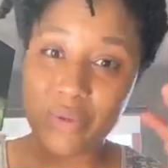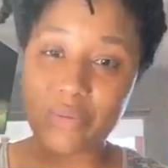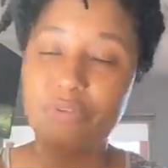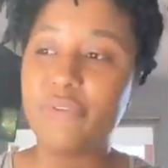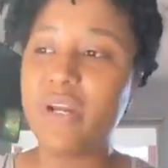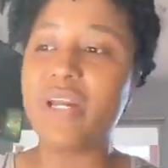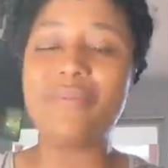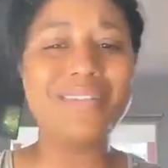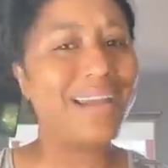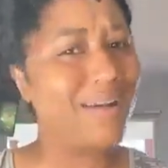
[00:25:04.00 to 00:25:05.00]
and then we were
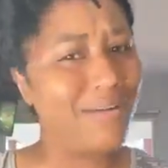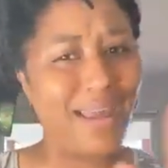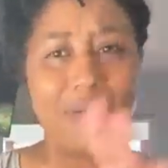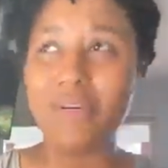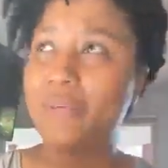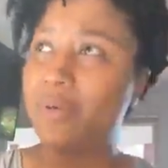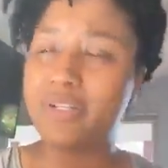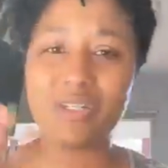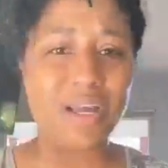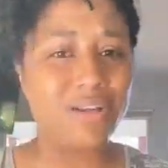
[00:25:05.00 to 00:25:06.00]
freed, it was like, okay, well, then
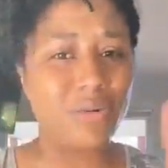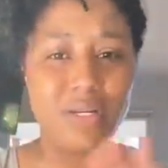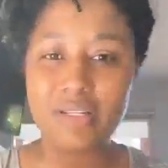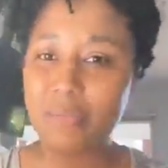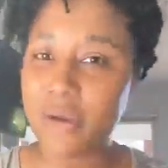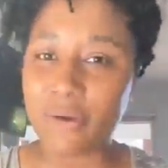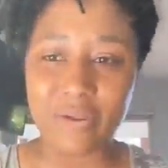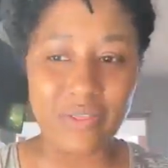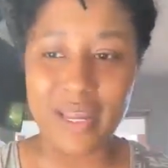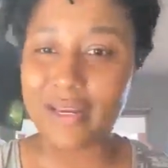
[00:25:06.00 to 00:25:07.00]
we just all doing this
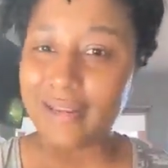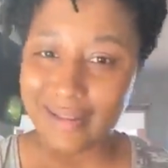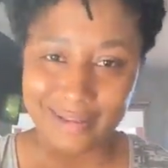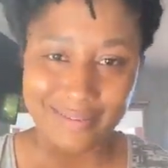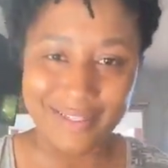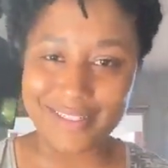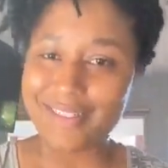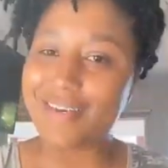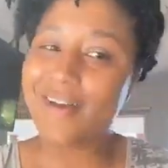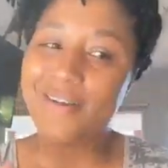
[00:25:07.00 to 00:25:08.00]
America thing together.
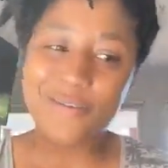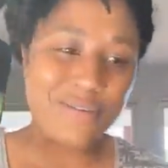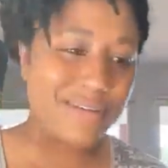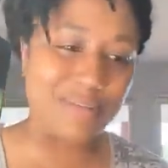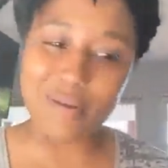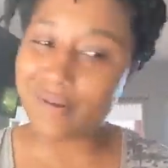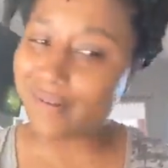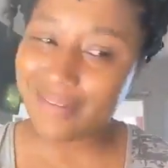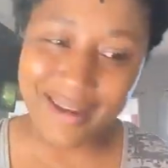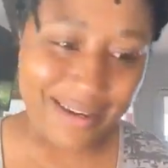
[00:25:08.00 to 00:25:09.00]
Let's just all do this
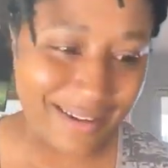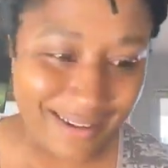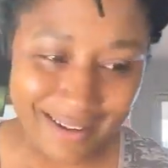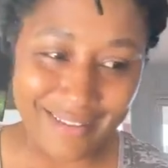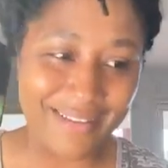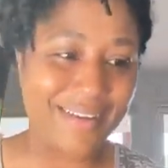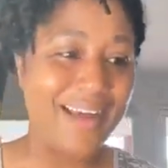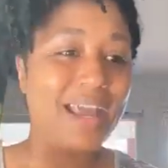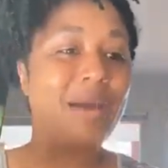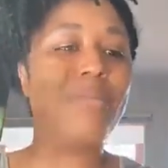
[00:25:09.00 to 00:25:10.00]
America thing
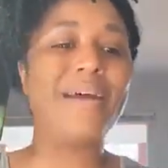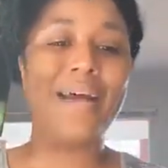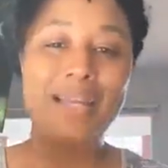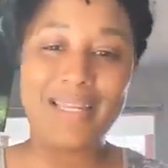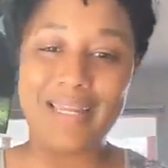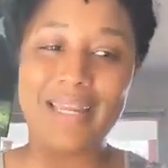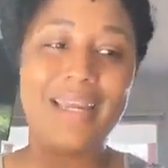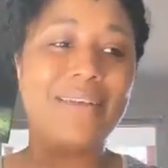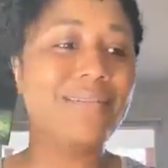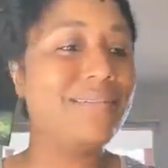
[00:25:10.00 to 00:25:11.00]
together. But
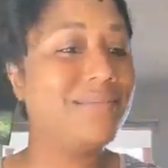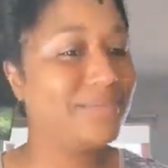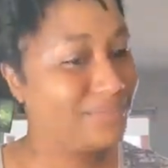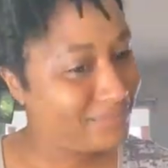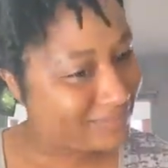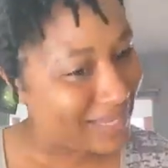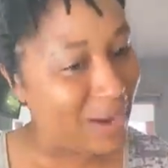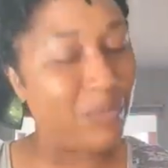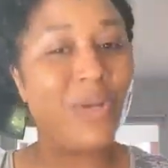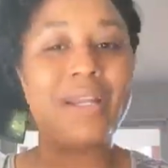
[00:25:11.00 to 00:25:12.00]
again,
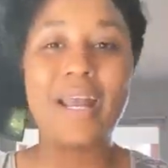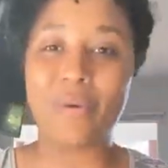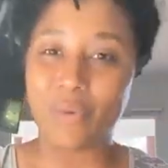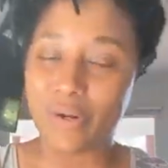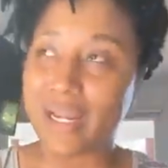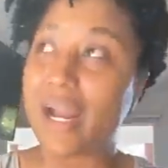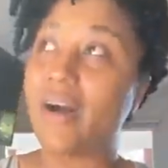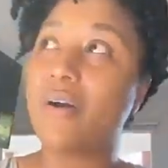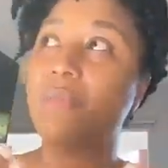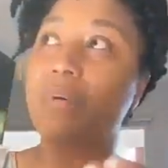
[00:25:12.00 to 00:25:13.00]
that would not work
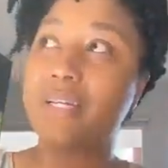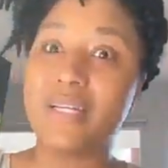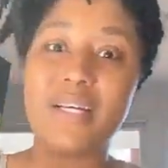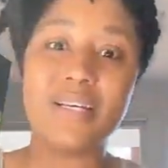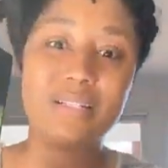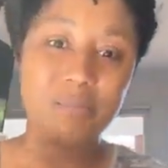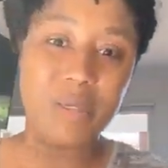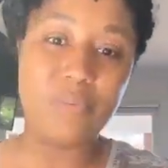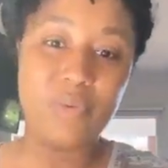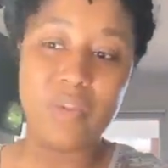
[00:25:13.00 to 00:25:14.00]
out, because
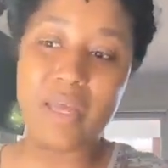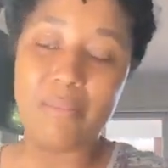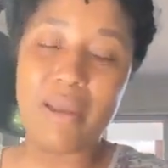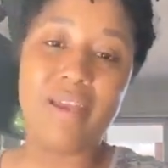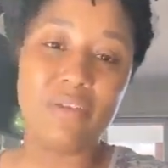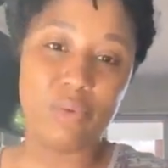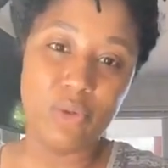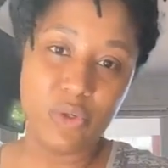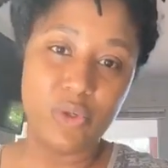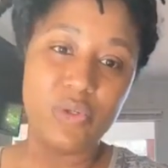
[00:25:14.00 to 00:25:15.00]
the people that made the
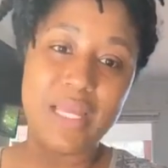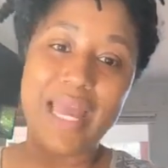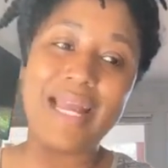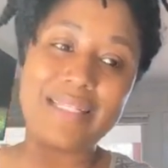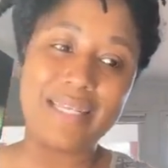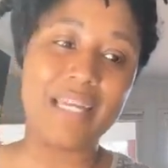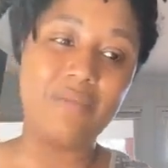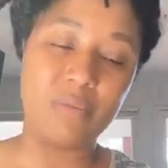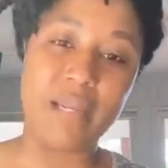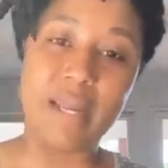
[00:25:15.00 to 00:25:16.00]
rules had to
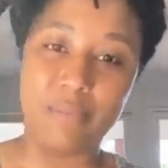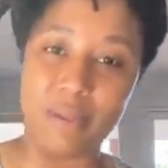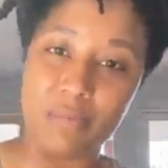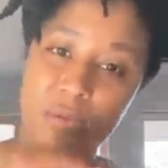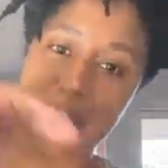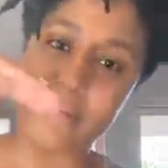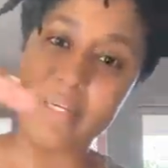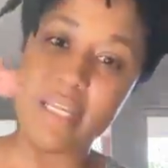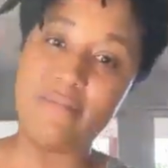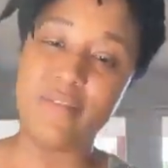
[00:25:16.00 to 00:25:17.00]
keep the black people
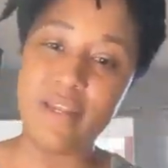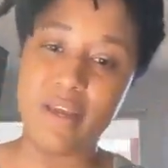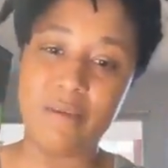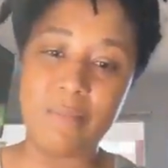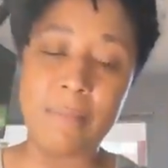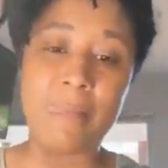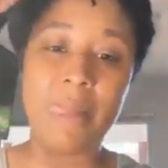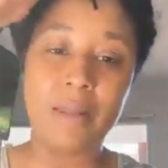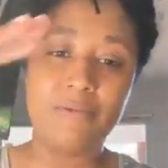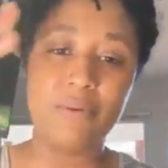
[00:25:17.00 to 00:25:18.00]
beneath them
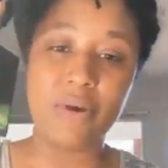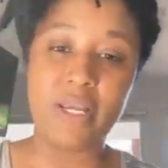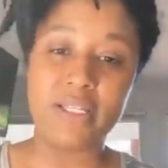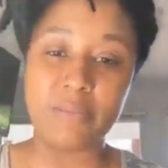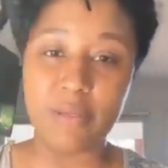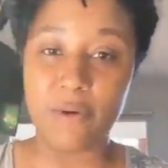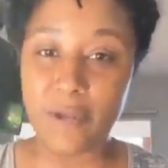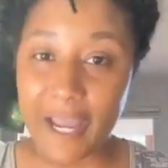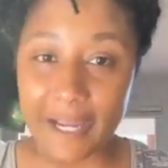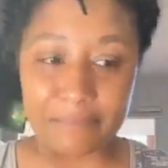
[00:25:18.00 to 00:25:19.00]
for it to be
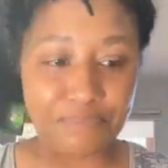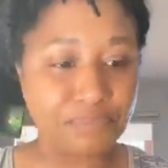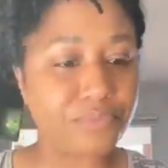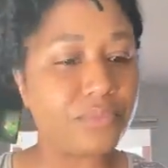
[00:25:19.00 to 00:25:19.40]
okay.